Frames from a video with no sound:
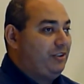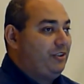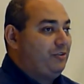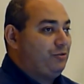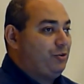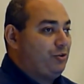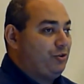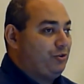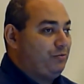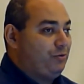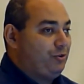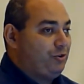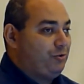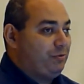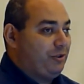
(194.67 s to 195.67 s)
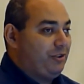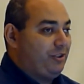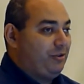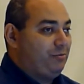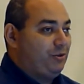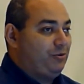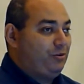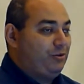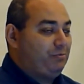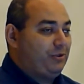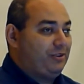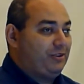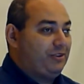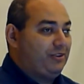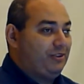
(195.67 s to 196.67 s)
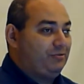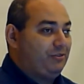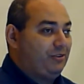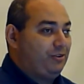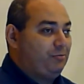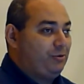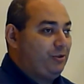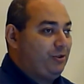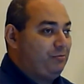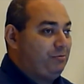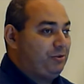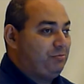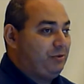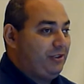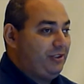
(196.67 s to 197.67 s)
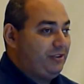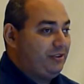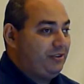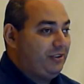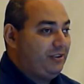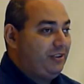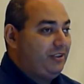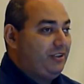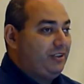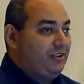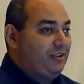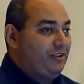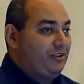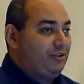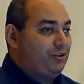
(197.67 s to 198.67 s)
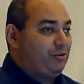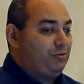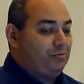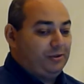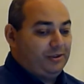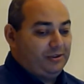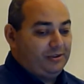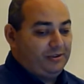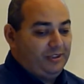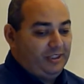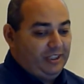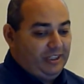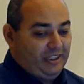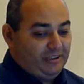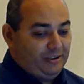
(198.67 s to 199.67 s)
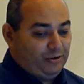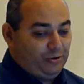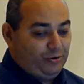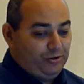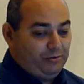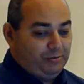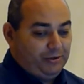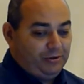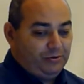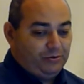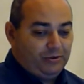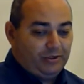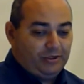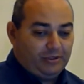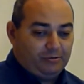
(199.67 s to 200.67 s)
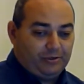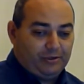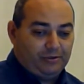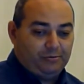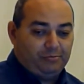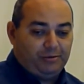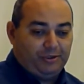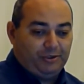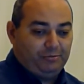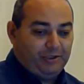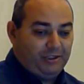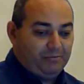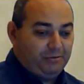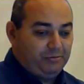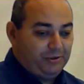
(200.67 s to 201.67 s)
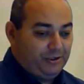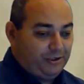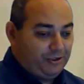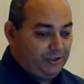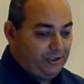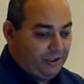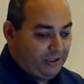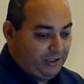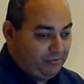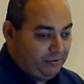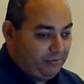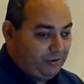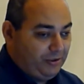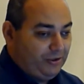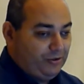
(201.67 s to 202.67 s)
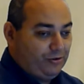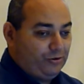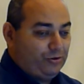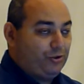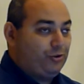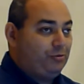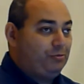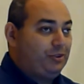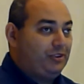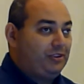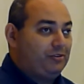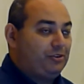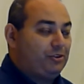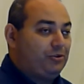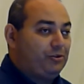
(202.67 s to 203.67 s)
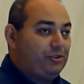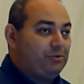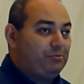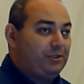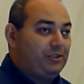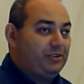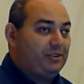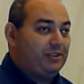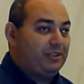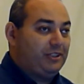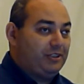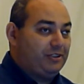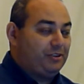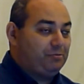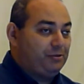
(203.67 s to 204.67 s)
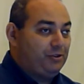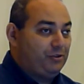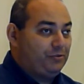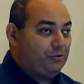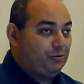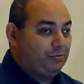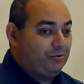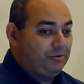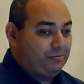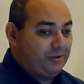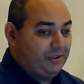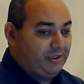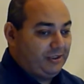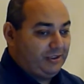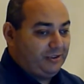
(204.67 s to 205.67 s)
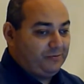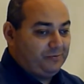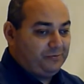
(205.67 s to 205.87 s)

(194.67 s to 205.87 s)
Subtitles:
to change, to make it a painful process when changing the source code, and so for this code to be enhanceable and understandable. What to change and how to change in a large project.